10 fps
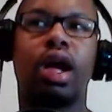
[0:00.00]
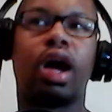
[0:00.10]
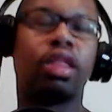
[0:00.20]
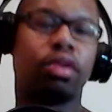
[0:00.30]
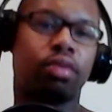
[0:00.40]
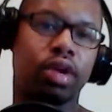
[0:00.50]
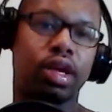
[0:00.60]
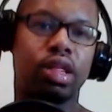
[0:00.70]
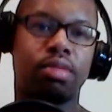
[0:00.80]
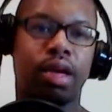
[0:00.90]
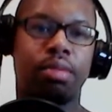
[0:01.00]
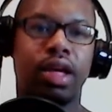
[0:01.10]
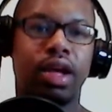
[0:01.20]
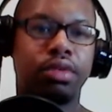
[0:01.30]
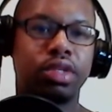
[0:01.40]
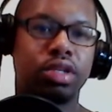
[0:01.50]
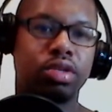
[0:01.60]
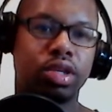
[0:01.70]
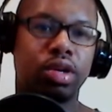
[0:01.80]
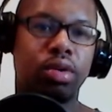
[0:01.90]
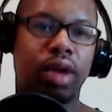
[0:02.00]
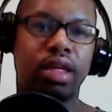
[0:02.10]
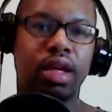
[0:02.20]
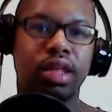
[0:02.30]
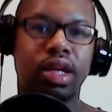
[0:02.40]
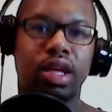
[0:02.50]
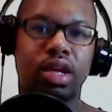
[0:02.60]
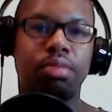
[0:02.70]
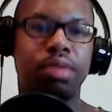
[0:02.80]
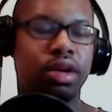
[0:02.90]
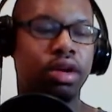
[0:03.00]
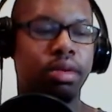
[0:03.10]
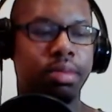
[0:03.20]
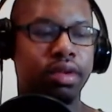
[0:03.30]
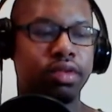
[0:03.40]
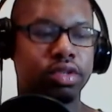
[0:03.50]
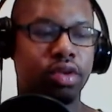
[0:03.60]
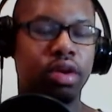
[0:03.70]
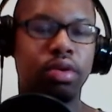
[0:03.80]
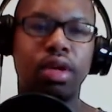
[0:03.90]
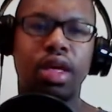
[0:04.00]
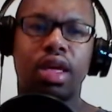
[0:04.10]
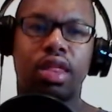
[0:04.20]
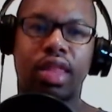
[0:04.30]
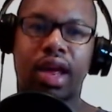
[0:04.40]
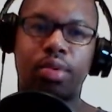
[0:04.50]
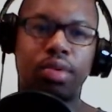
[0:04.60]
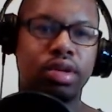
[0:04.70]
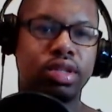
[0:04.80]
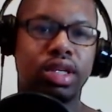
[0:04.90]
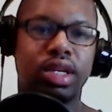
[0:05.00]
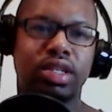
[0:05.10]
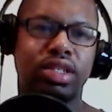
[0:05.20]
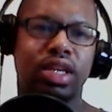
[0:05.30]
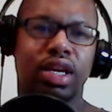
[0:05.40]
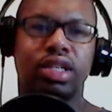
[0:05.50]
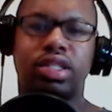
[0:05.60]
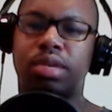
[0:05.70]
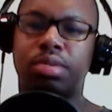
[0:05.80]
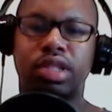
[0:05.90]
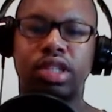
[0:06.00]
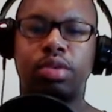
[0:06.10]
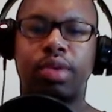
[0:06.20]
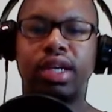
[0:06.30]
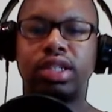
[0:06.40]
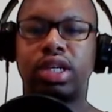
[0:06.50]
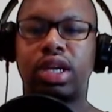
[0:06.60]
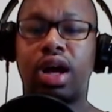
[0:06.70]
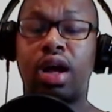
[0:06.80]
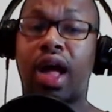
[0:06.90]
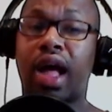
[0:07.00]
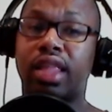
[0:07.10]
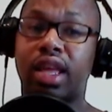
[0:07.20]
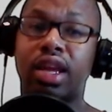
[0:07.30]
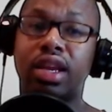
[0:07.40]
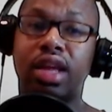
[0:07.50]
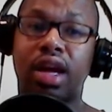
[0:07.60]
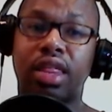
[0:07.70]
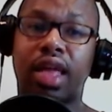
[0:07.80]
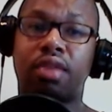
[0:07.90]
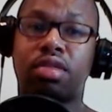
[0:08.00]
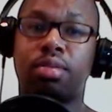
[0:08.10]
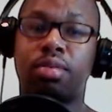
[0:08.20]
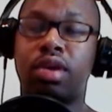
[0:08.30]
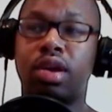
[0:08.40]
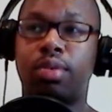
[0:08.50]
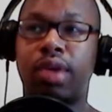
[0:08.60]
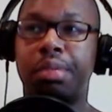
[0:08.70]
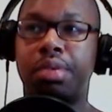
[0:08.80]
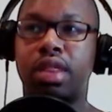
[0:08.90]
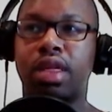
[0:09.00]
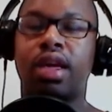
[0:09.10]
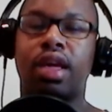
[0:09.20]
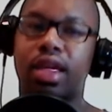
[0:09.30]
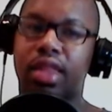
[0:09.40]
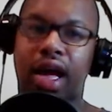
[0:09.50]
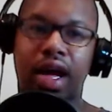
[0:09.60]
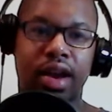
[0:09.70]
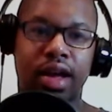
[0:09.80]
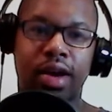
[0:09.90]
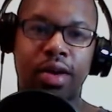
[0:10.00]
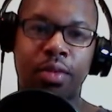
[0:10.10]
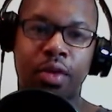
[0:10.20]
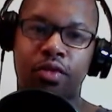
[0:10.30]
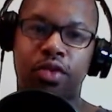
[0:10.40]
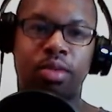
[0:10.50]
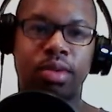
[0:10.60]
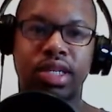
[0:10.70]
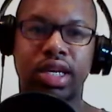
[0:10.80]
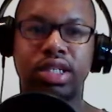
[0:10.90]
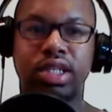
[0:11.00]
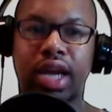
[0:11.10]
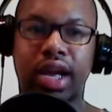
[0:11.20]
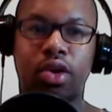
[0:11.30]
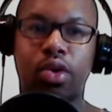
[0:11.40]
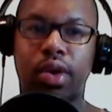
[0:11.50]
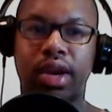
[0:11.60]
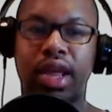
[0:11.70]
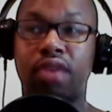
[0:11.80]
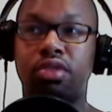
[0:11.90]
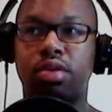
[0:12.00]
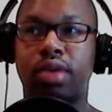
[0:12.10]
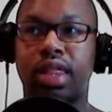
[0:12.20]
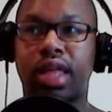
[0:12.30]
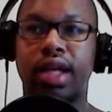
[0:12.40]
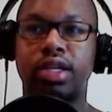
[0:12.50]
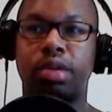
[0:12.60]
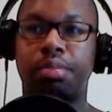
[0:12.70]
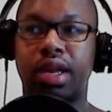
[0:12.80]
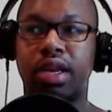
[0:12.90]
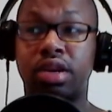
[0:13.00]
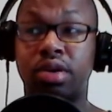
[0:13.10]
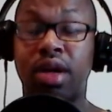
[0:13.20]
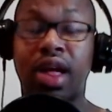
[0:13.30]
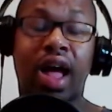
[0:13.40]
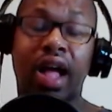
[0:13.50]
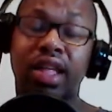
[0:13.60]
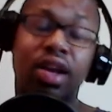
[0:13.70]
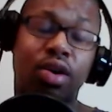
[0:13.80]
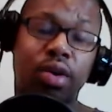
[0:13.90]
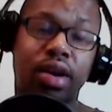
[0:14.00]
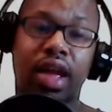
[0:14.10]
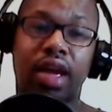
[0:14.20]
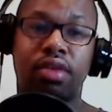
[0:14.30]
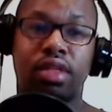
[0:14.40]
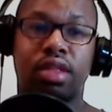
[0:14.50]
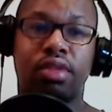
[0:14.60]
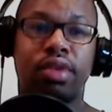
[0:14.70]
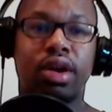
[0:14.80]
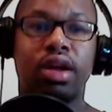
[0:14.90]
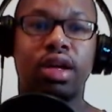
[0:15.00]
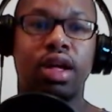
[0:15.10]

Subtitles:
other rookies may be able to. So I think it could be a little bit of a struggle. Zach Wilson's similar situation. I think he does have some good weapons. He's got former Tennessee Titan Corey Davis, who they signed to a big deal. I think Corey Davis is a very